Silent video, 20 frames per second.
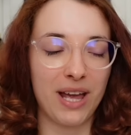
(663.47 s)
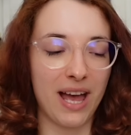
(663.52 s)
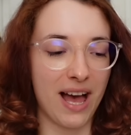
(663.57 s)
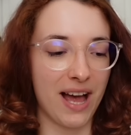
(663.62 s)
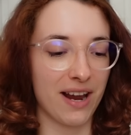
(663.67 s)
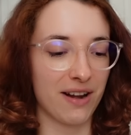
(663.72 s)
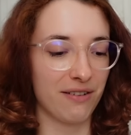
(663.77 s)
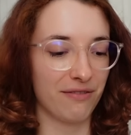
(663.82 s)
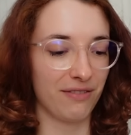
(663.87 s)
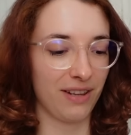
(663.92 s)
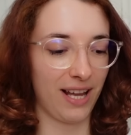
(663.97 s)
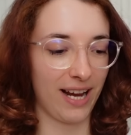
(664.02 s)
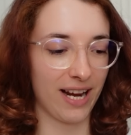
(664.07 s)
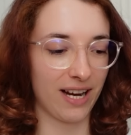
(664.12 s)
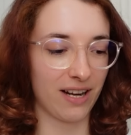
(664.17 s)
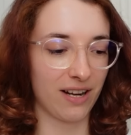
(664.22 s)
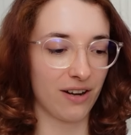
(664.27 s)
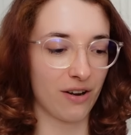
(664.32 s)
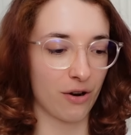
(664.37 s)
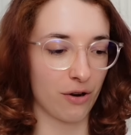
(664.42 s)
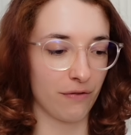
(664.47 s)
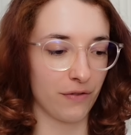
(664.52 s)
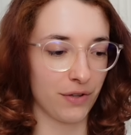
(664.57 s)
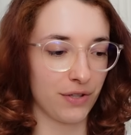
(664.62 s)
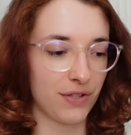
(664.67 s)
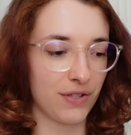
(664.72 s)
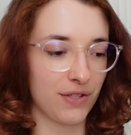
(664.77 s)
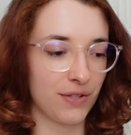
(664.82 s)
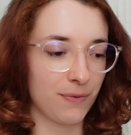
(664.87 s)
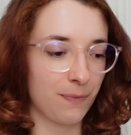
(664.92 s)
kind of like
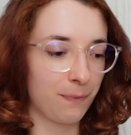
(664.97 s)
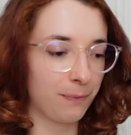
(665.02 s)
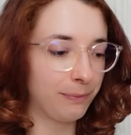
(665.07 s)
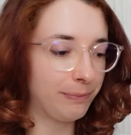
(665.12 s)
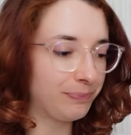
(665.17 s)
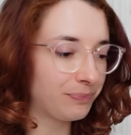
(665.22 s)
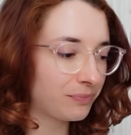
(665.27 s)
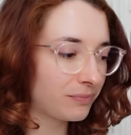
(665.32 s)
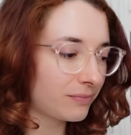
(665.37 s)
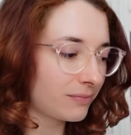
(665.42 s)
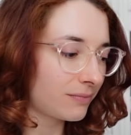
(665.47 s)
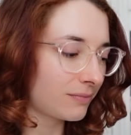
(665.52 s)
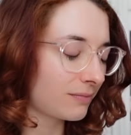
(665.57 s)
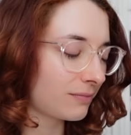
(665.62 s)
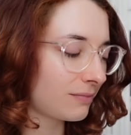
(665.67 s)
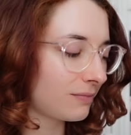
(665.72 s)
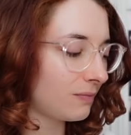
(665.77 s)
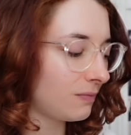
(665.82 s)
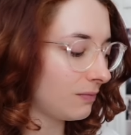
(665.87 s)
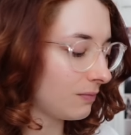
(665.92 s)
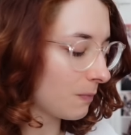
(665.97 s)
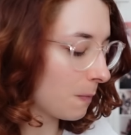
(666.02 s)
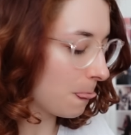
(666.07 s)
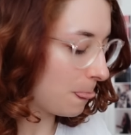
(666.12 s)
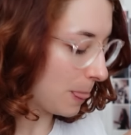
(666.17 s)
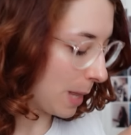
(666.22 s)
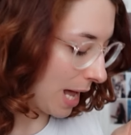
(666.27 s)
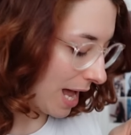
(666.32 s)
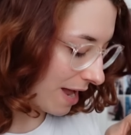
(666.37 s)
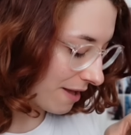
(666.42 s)
nervous.
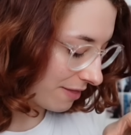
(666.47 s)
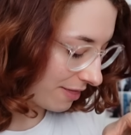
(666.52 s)
I